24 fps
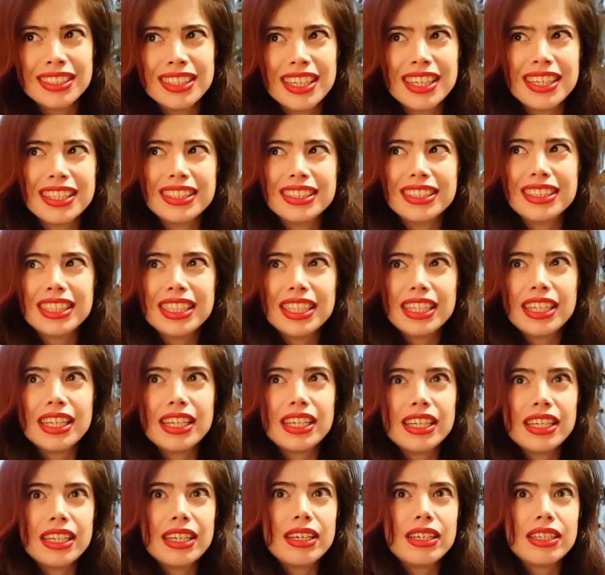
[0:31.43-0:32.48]

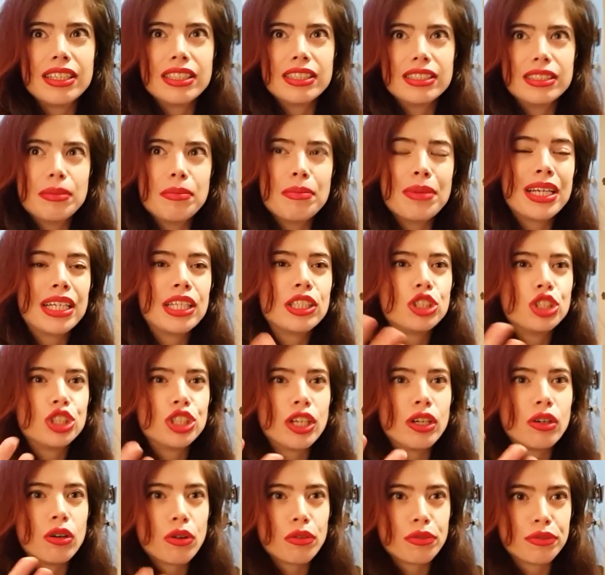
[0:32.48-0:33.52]
the
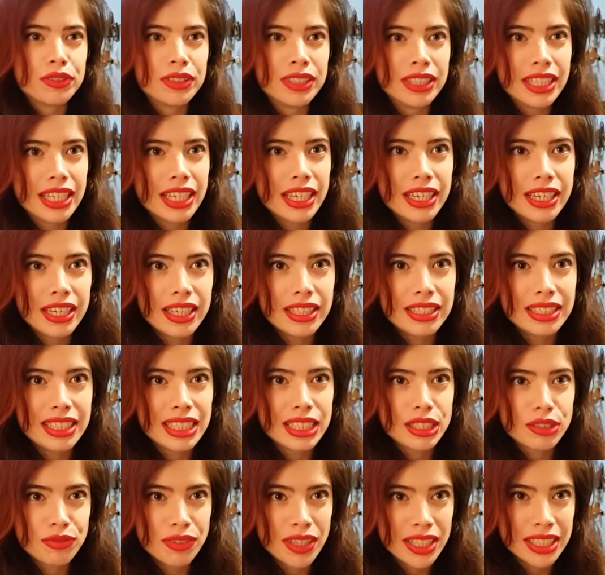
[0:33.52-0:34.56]
manager of
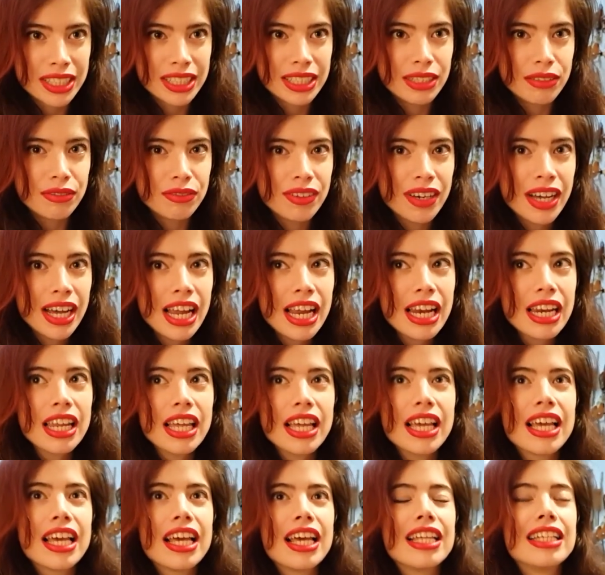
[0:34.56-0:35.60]
this
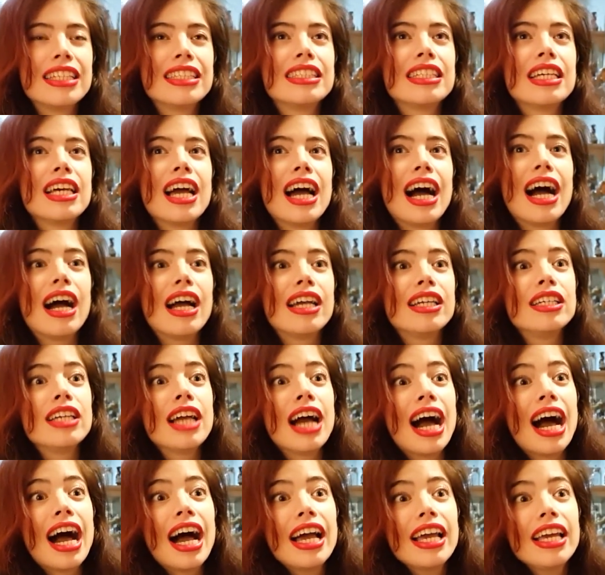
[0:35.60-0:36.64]
festival, and
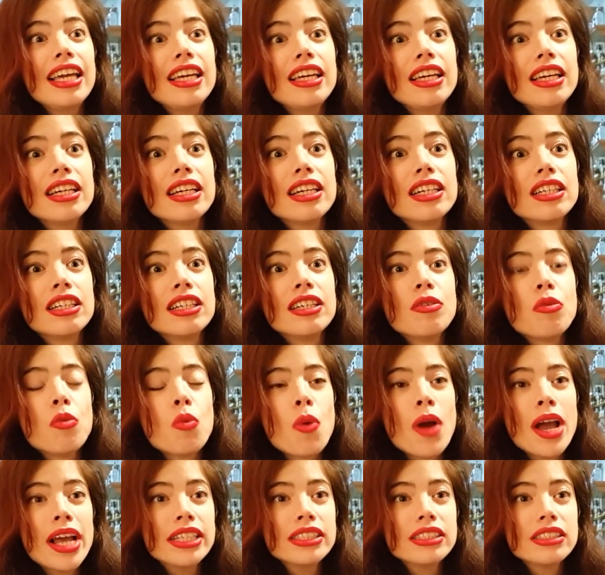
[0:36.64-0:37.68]
I
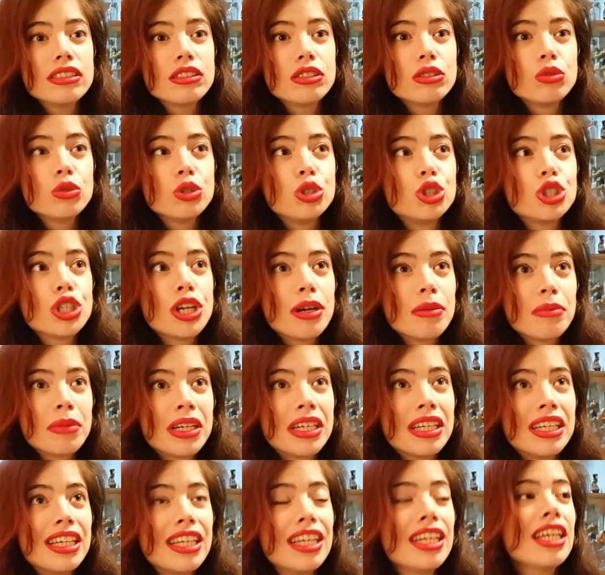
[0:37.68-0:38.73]
went to
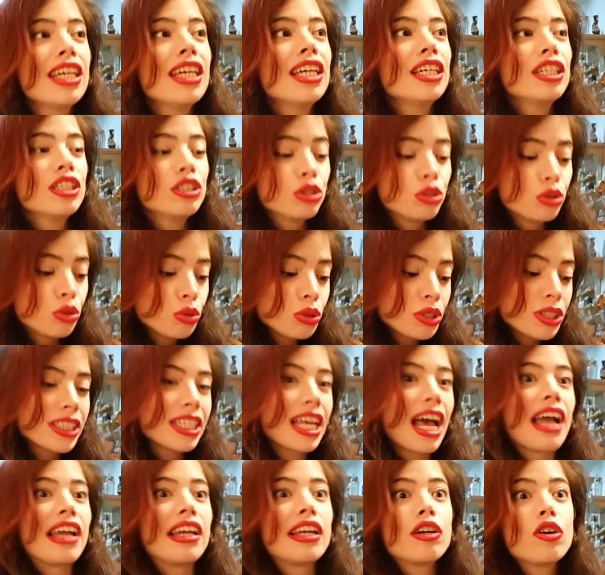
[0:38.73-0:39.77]
Germany to
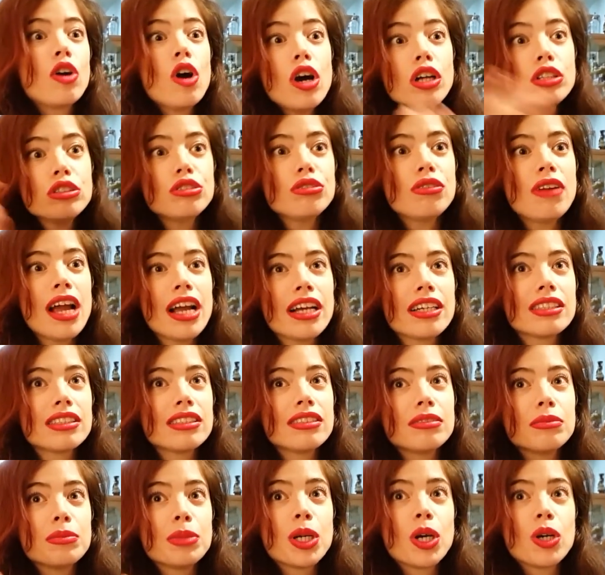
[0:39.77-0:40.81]
sign a
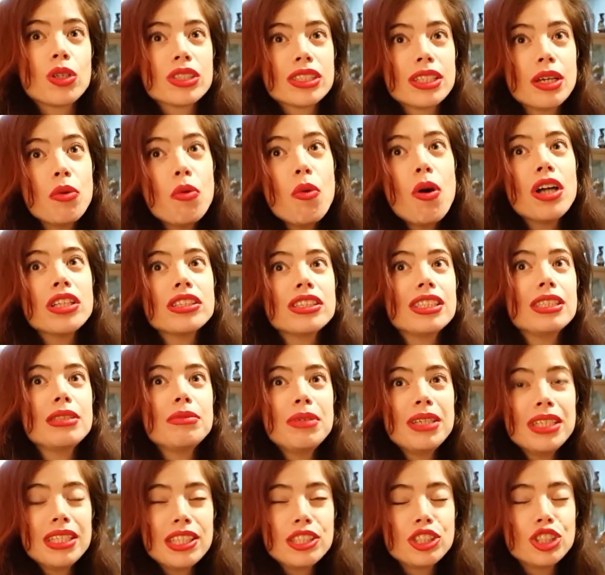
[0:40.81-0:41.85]
contract because they wanted
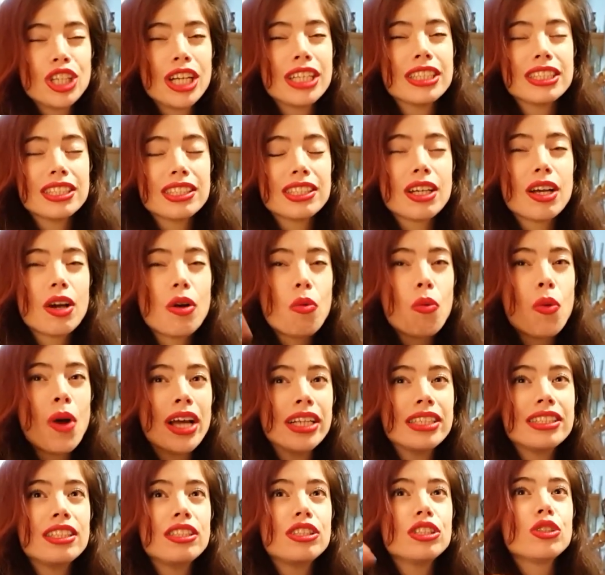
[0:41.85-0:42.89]
me. They just
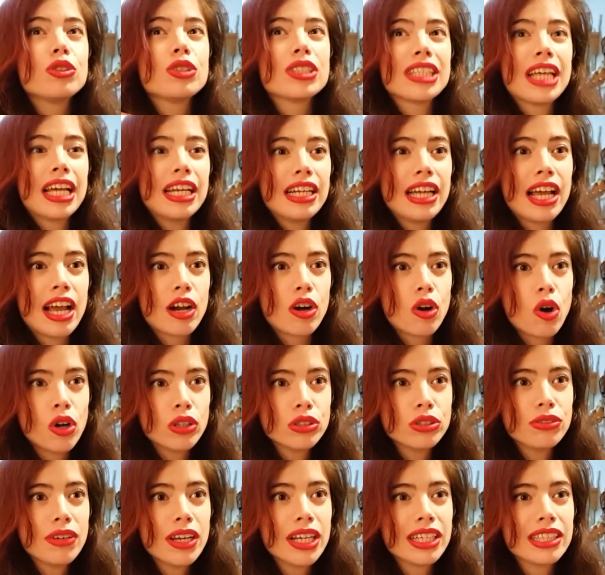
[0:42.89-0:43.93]
went there to sign a
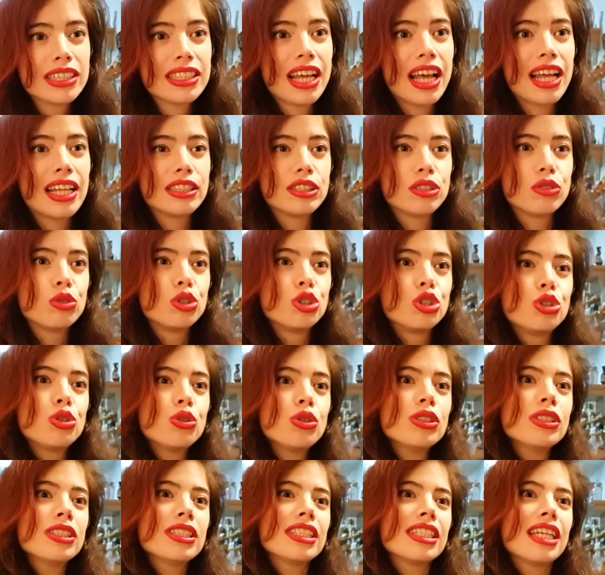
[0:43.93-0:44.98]
contract and to
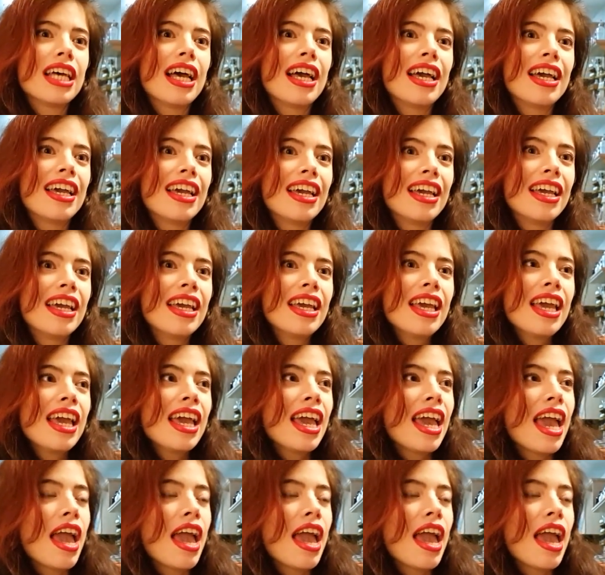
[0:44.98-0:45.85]
choose a